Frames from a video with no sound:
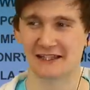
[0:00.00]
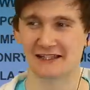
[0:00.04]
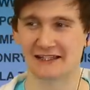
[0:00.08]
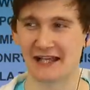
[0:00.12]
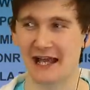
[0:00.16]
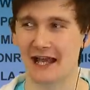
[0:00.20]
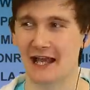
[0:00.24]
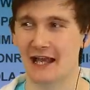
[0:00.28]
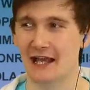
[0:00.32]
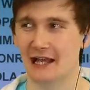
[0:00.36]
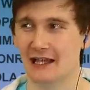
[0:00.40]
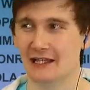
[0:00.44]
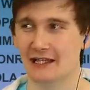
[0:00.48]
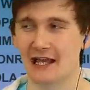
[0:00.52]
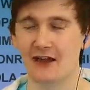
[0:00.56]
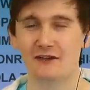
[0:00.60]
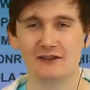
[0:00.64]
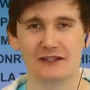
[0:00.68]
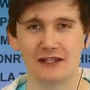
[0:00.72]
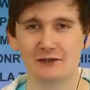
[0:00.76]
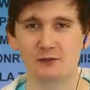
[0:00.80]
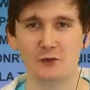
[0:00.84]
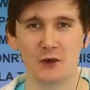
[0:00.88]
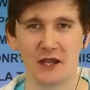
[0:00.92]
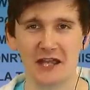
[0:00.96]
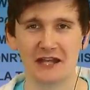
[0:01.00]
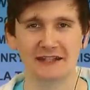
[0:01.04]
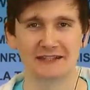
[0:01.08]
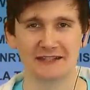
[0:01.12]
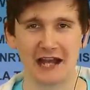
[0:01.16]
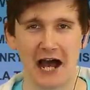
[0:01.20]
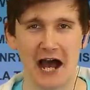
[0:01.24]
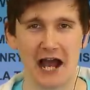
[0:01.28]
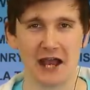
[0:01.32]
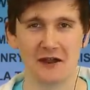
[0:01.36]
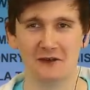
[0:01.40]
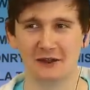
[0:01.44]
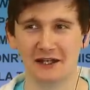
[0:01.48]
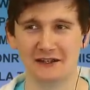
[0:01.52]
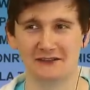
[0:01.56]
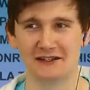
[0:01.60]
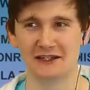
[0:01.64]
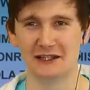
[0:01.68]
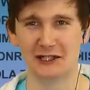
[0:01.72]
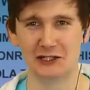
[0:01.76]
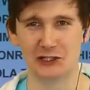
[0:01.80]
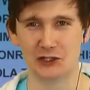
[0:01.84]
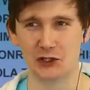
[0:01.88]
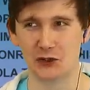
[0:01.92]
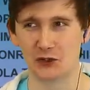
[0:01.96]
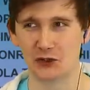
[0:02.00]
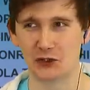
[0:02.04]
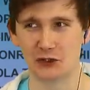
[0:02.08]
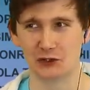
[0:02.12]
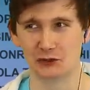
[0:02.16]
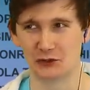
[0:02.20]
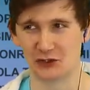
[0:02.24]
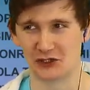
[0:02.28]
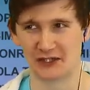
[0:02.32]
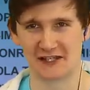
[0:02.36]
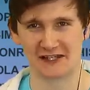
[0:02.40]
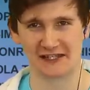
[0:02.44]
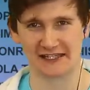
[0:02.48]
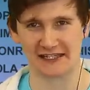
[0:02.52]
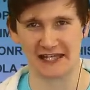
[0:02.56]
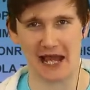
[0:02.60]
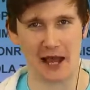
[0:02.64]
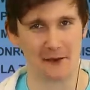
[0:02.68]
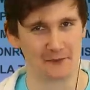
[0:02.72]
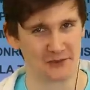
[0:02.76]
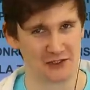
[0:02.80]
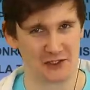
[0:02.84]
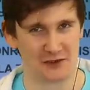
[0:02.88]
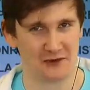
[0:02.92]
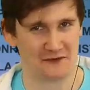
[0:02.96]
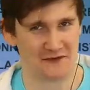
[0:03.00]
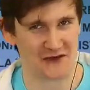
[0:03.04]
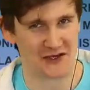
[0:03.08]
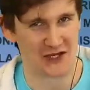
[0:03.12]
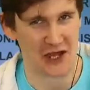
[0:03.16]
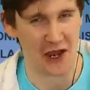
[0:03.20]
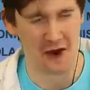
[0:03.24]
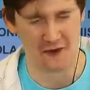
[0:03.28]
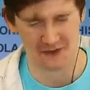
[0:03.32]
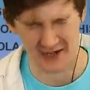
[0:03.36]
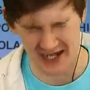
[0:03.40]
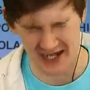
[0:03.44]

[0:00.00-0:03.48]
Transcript: it's like, yeah, there's this weird guy who lives in the jungle who just stabs you if you go